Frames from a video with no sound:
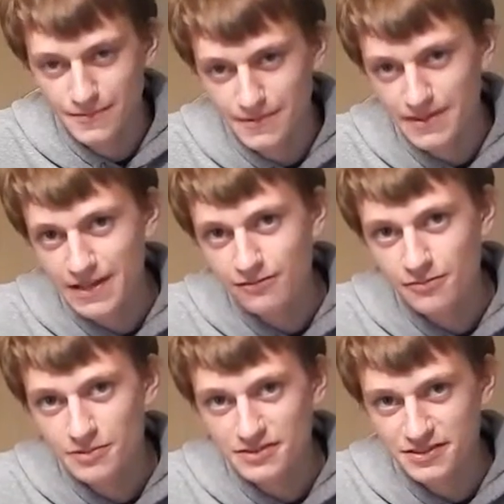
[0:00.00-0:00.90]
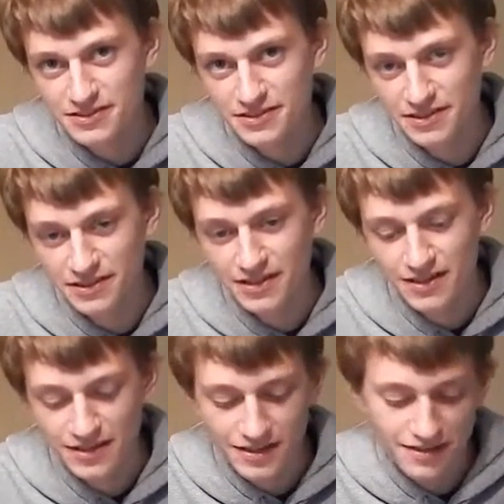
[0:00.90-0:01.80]
Now we'll be discussing
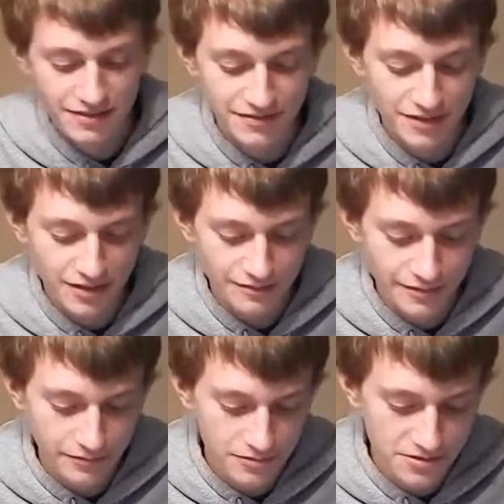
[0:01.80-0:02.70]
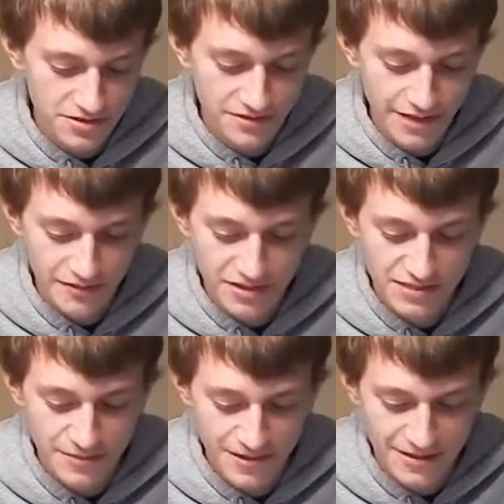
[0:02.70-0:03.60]
on revolutions of heavenly
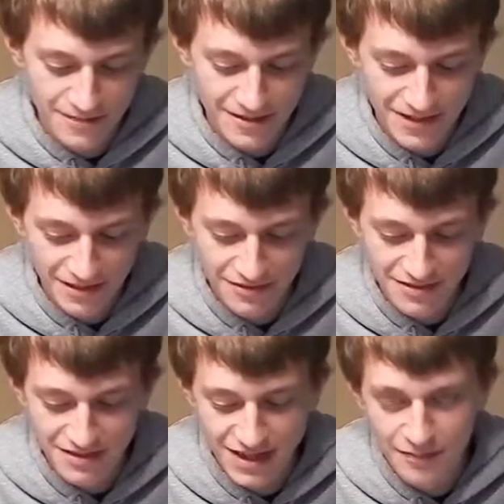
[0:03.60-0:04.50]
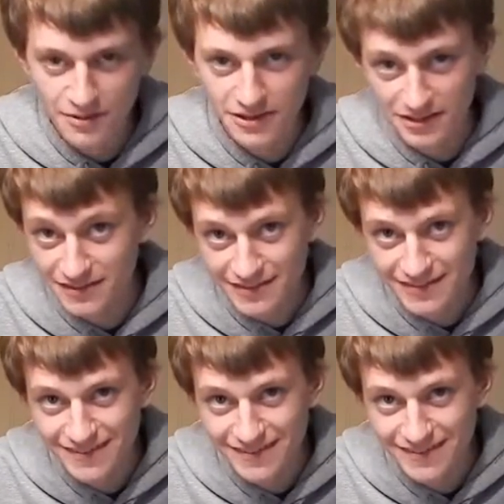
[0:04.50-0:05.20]
spheres by Nicholas Copernicus.